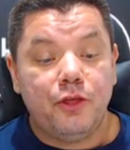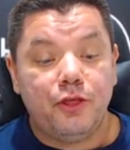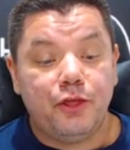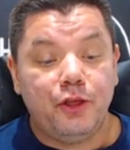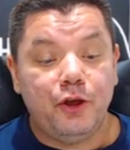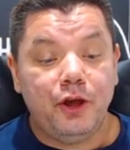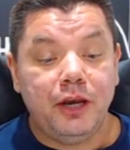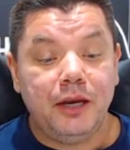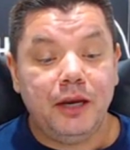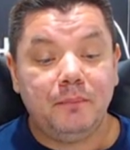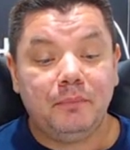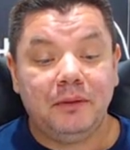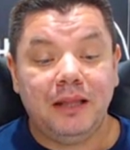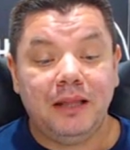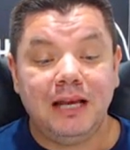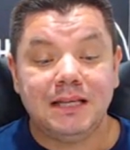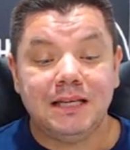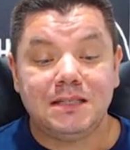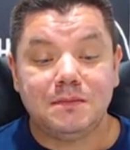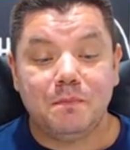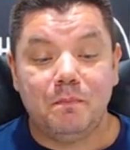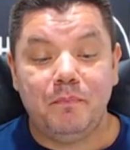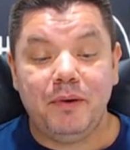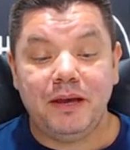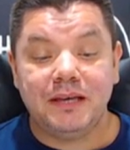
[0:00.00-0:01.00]
30
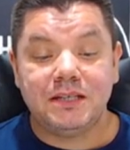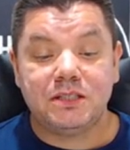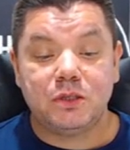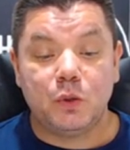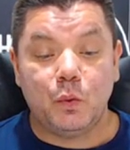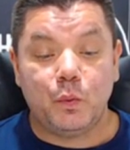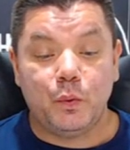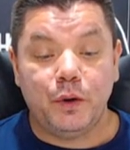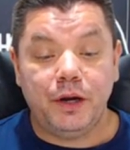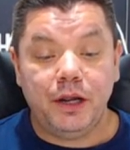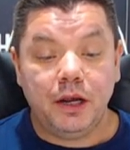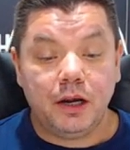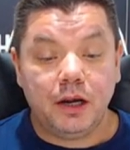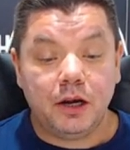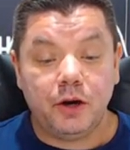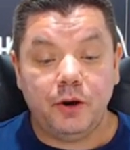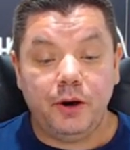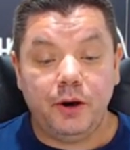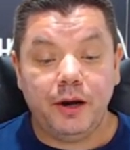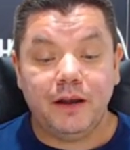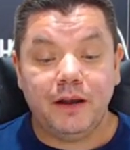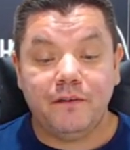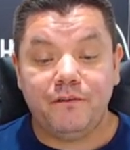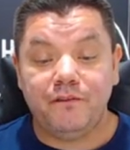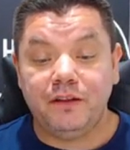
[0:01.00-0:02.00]
plus best
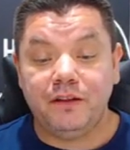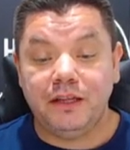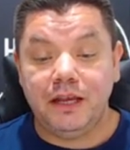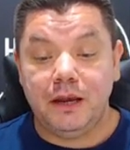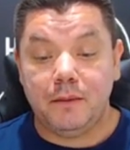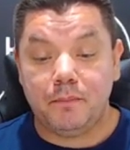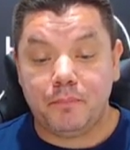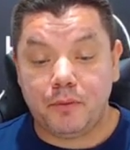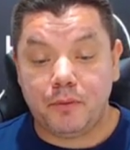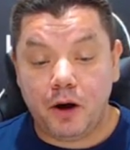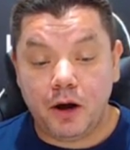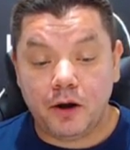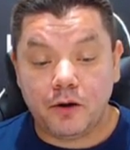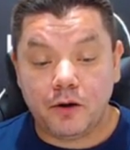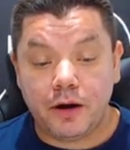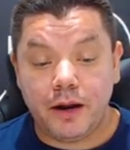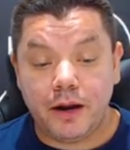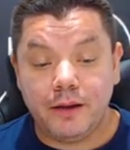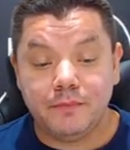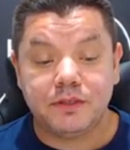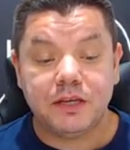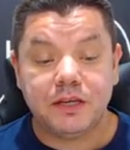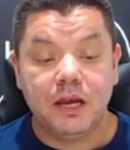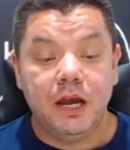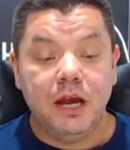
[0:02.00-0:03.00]
reoccurring affiliate
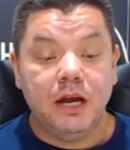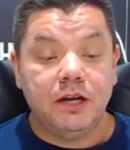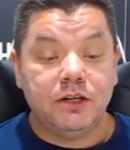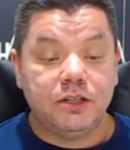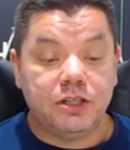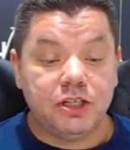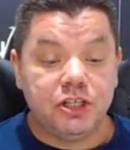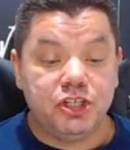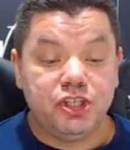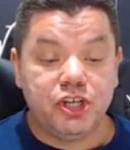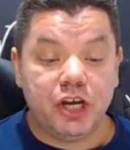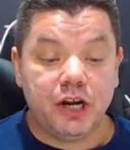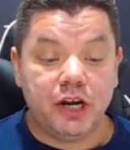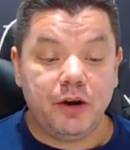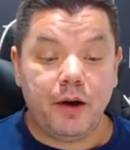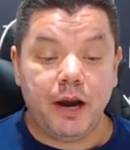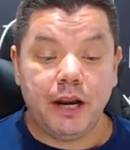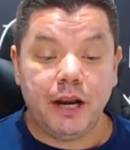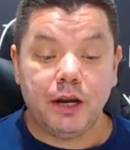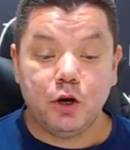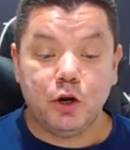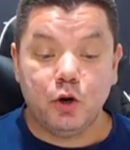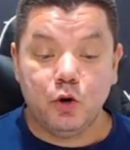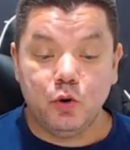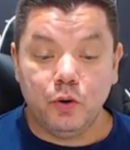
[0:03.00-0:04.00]
programs to
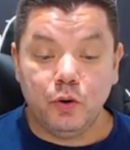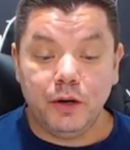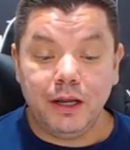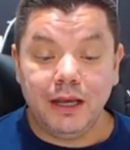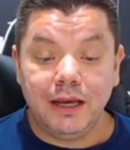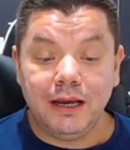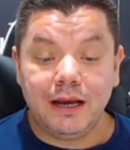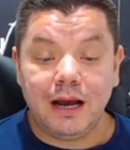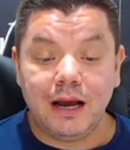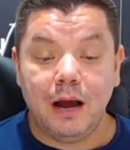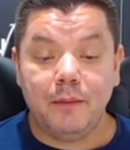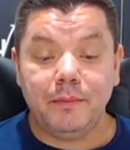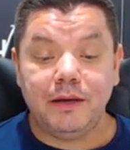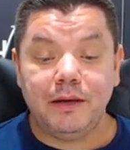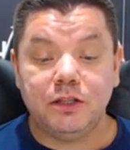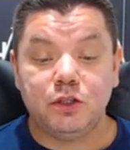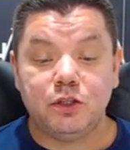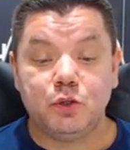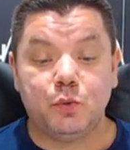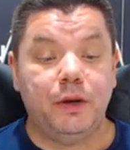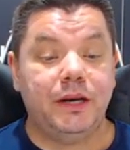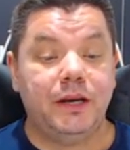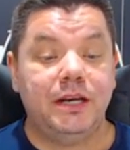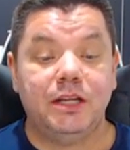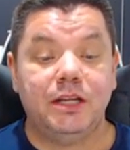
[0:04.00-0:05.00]
generate good income in
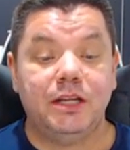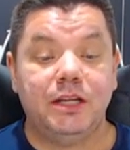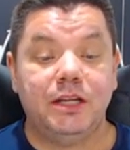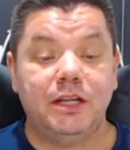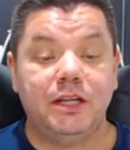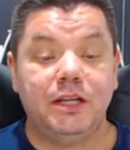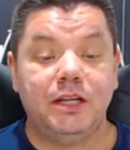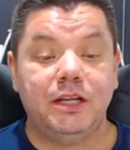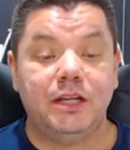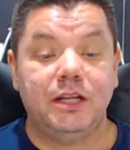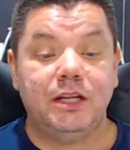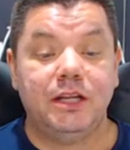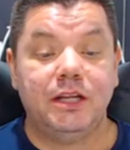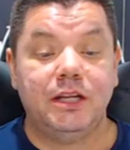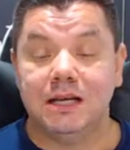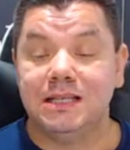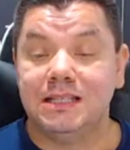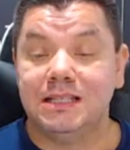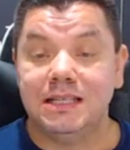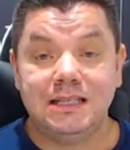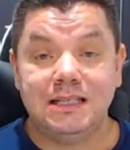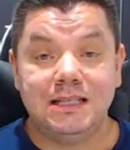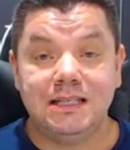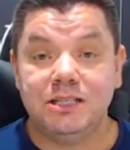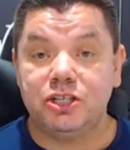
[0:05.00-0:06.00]
2021,
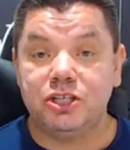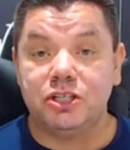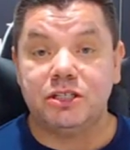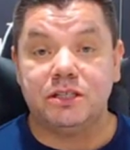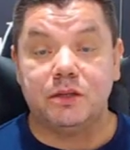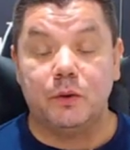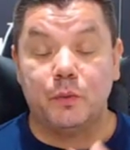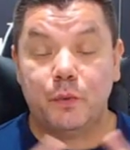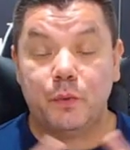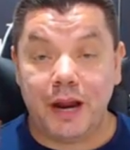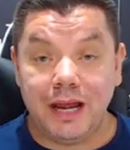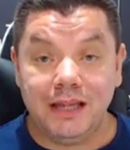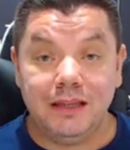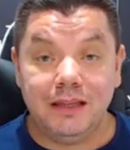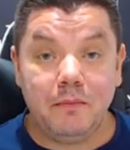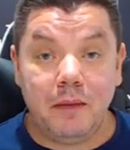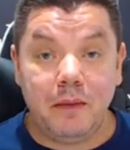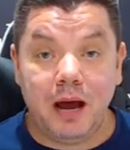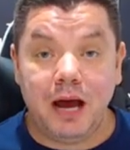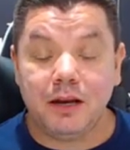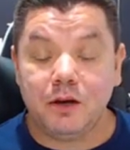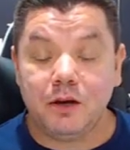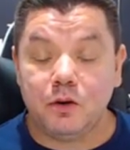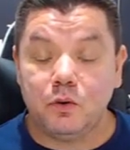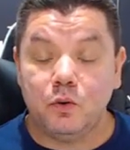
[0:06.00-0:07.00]
guys. This is just a random
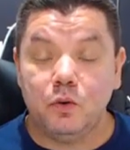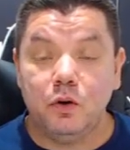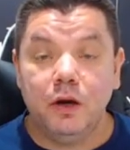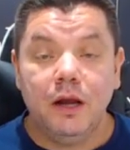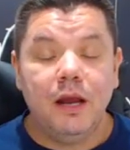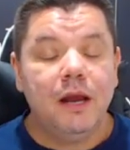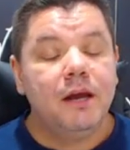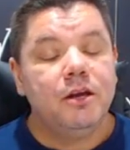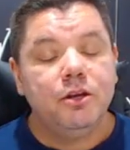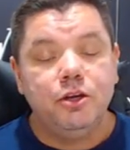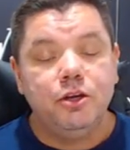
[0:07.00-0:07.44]
article.